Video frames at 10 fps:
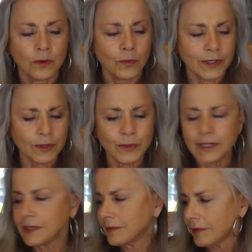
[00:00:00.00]
what can
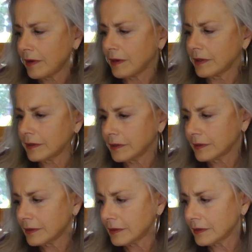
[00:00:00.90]
we give our
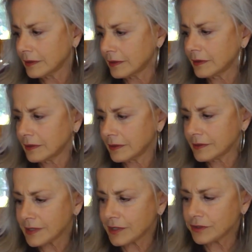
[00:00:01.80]

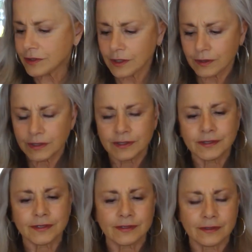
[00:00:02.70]

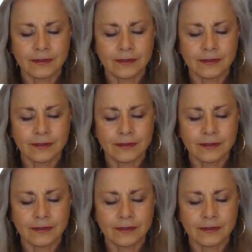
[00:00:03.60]
Sagittarians